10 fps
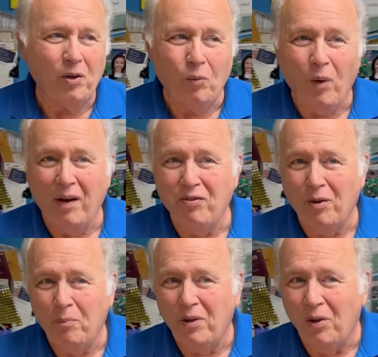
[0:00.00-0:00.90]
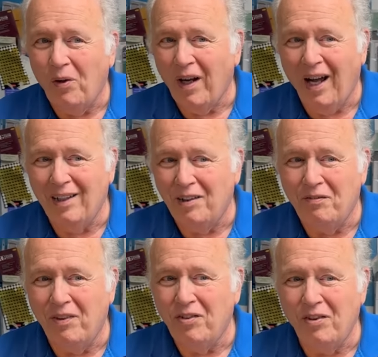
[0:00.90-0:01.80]
The wife's up in Long Island
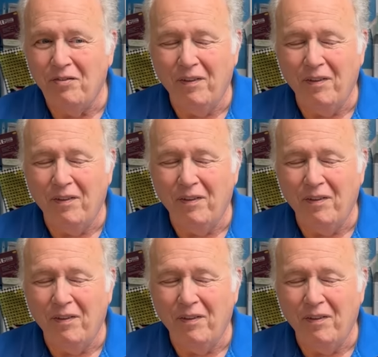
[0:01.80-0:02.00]
visiting